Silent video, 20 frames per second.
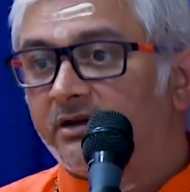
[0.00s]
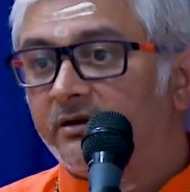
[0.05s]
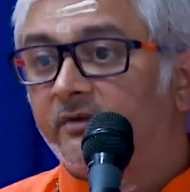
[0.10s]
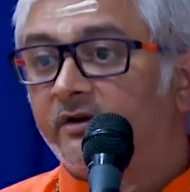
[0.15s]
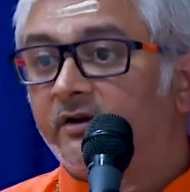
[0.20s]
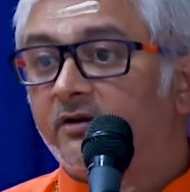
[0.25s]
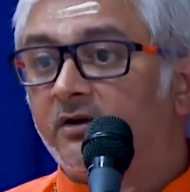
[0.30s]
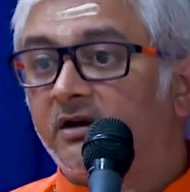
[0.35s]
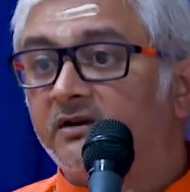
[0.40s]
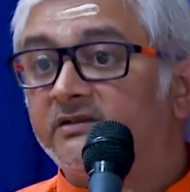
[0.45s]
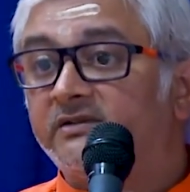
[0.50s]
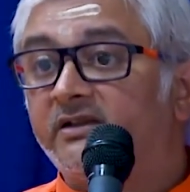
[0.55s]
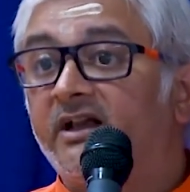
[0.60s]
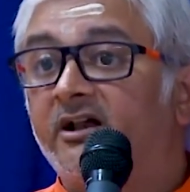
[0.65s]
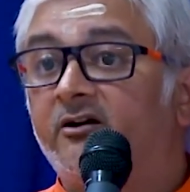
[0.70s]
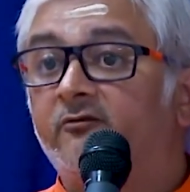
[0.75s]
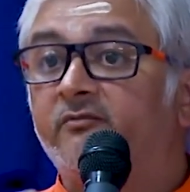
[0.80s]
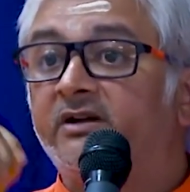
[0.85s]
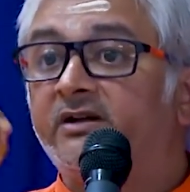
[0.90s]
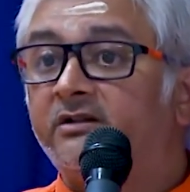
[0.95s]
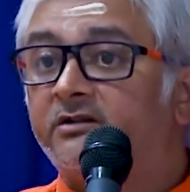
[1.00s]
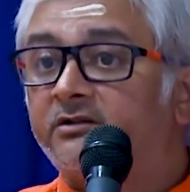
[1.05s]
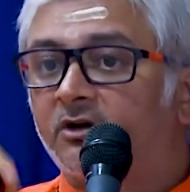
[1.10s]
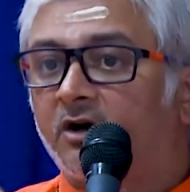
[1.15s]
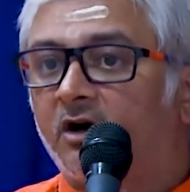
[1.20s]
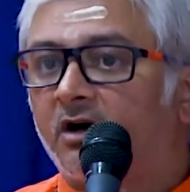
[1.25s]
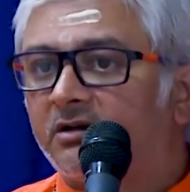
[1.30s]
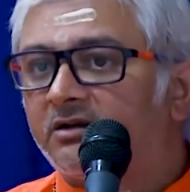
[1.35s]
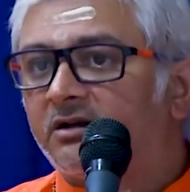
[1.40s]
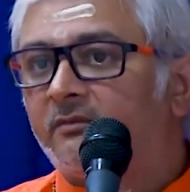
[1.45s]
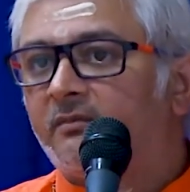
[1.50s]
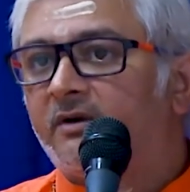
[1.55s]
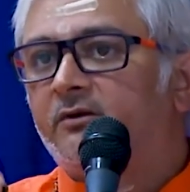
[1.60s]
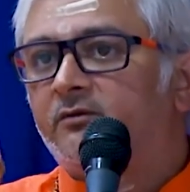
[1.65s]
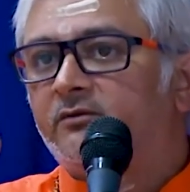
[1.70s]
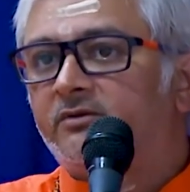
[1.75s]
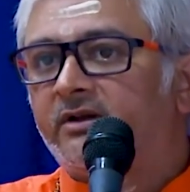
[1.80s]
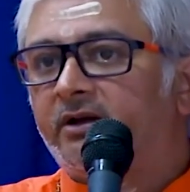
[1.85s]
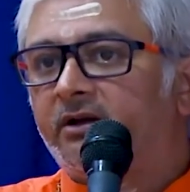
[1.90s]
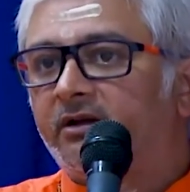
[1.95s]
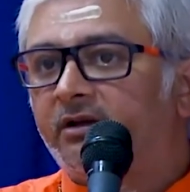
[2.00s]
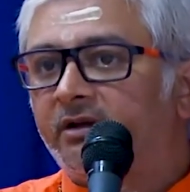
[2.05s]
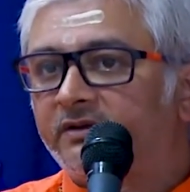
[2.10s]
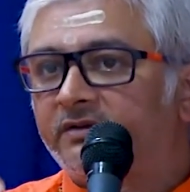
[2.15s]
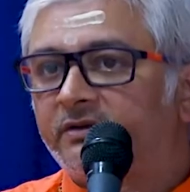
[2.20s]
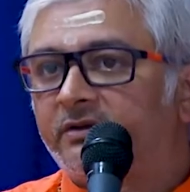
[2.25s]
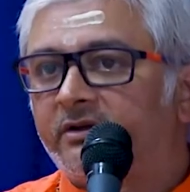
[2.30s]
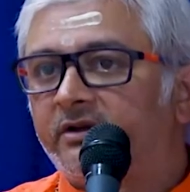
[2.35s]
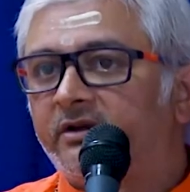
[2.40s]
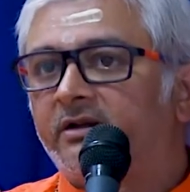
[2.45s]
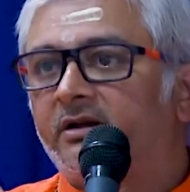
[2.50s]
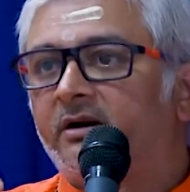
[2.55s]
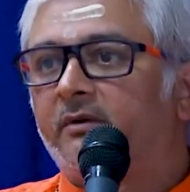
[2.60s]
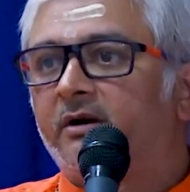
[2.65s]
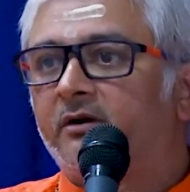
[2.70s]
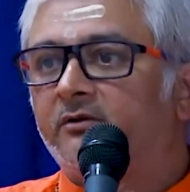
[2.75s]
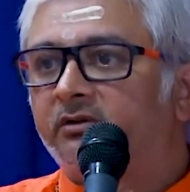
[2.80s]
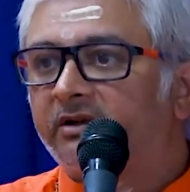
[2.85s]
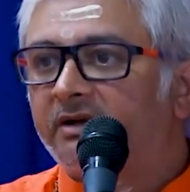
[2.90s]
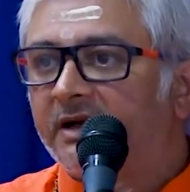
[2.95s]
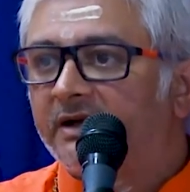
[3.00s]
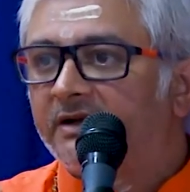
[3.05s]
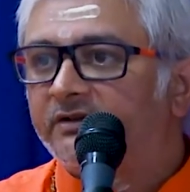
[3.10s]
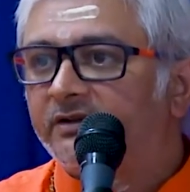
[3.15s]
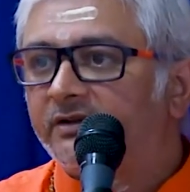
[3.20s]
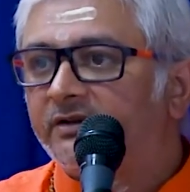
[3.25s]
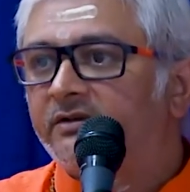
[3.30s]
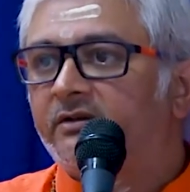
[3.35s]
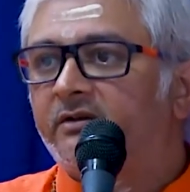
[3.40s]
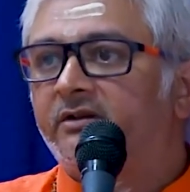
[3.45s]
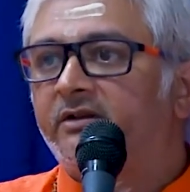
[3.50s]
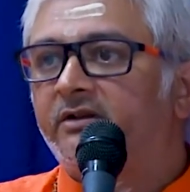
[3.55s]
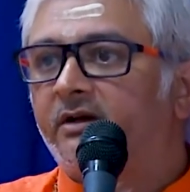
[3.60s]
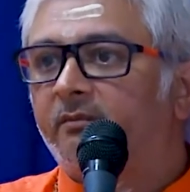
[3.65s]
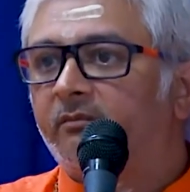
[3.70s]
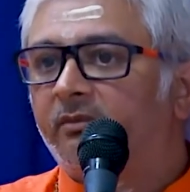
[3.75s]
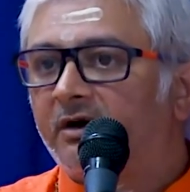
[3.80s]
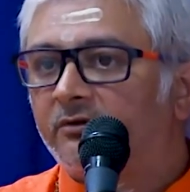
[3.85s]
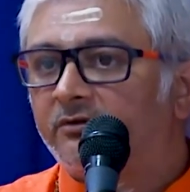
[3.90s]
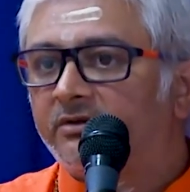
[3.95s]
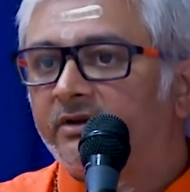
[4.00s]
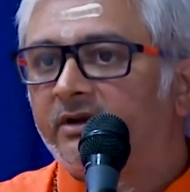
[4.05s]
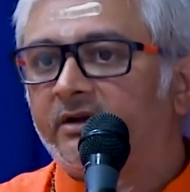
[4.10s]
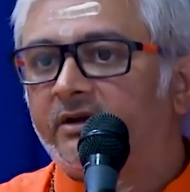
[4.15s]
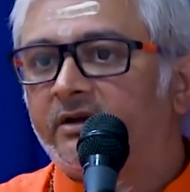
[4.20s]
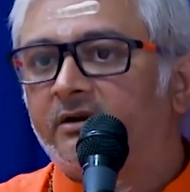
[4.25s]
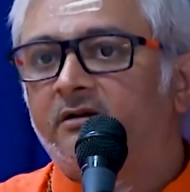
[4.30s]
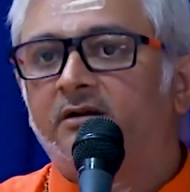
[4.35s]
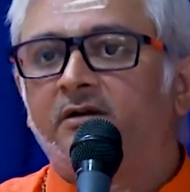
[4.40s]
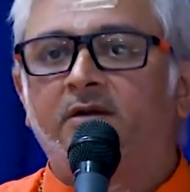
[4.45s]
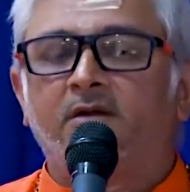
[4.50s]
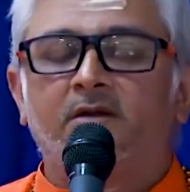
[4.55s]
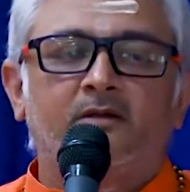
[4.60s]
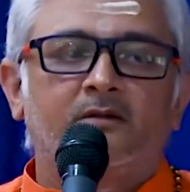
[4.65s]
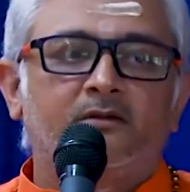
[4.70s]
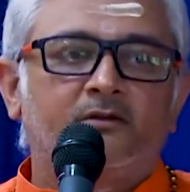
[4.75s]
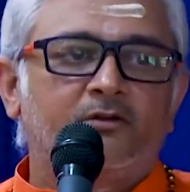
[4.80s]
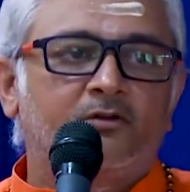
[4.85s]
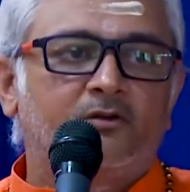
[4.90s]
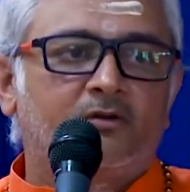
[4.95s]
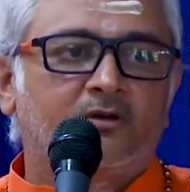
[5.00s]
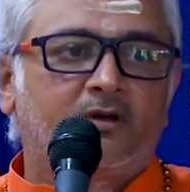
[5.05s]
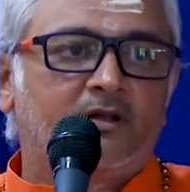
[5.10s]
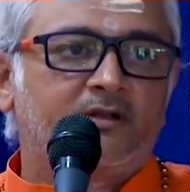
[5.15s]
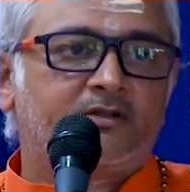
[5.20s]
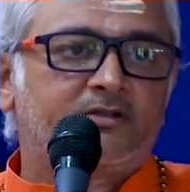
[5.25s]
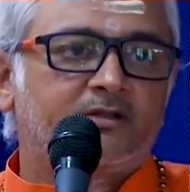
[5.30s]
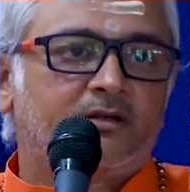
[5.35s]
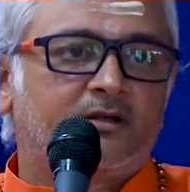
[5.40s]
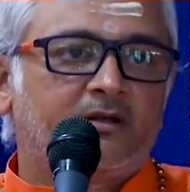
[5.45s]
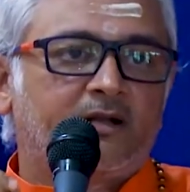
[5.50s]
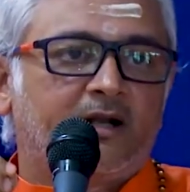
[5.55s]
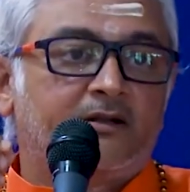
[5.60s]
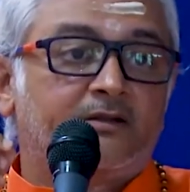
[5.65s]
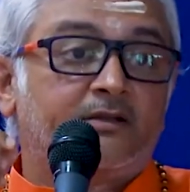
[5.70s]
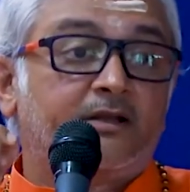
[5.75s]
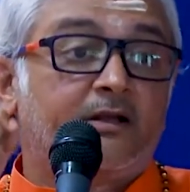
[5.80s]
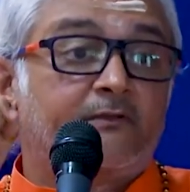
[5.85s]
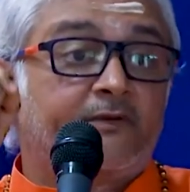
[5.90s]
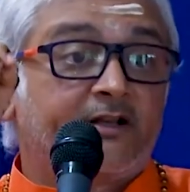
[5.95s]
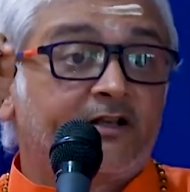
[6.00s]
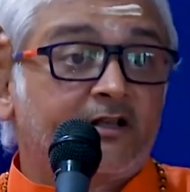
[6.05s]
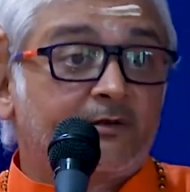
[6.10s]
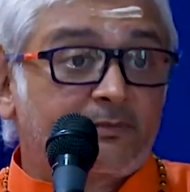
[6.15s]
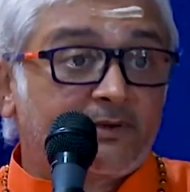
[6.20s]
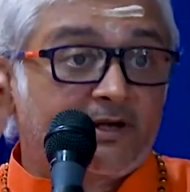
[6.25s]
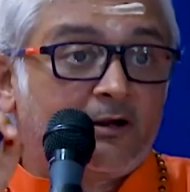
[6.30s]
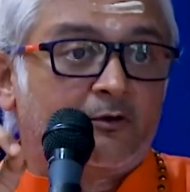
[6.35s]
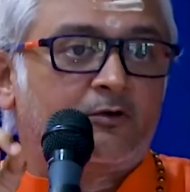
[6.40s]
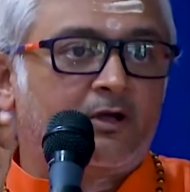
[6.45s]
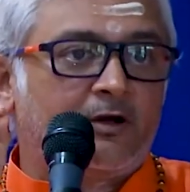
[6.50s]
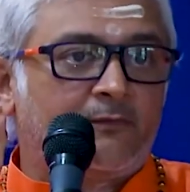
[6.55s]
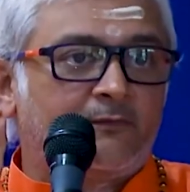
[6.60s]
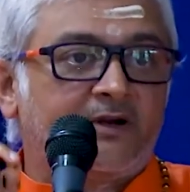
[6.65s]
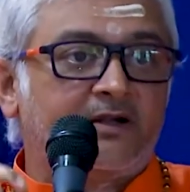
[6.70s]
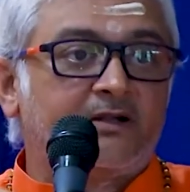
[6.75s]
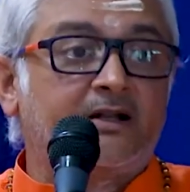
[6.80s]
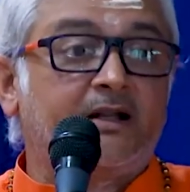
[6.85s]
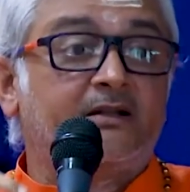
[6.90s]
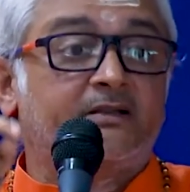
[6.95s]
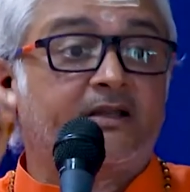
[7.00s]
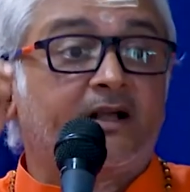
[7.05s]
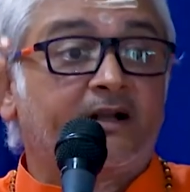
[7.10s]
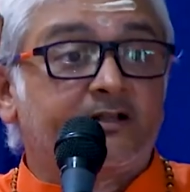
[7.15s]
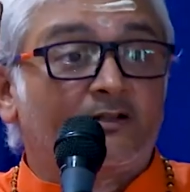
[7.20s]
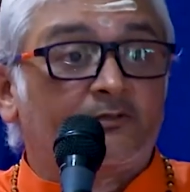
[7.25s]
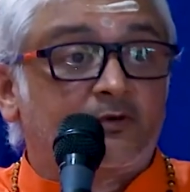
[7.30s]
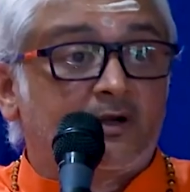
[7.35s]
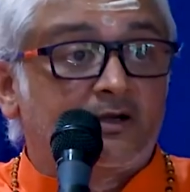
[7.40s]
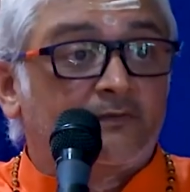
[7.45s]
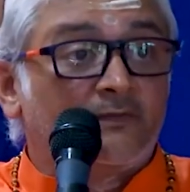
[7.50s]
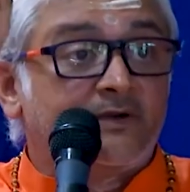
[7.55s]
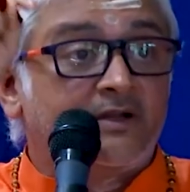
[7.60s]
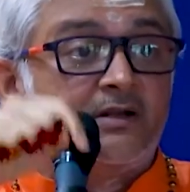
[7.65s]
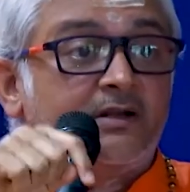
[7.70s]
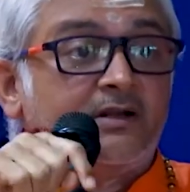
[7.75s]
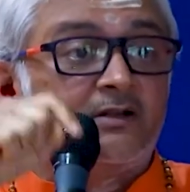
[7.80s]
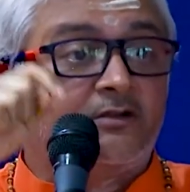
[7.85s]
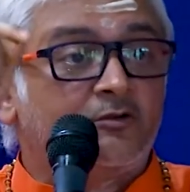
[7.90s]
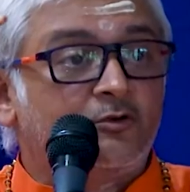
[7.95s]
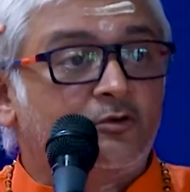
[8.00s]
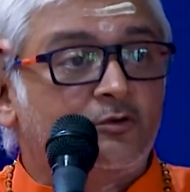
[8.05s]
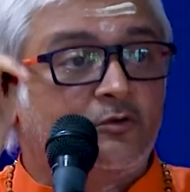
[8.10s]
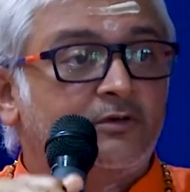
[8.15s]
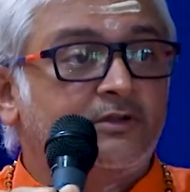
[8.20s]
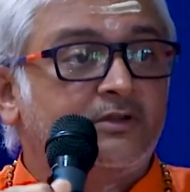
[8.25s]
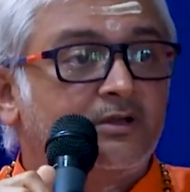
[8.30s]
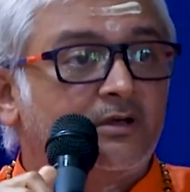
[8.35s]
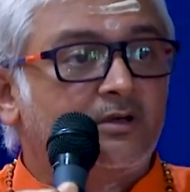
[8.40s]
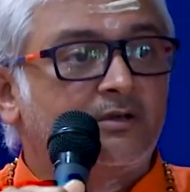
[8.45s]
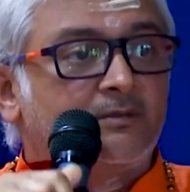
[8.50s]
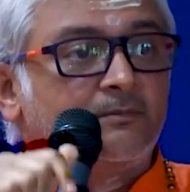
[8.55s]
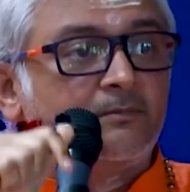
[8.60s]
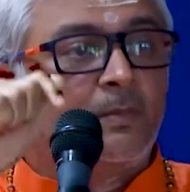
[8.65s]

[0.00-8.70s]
Because they have been taught about their history, about their ancestry, about their culture, and they are very proud of it, and that is what we need to do here.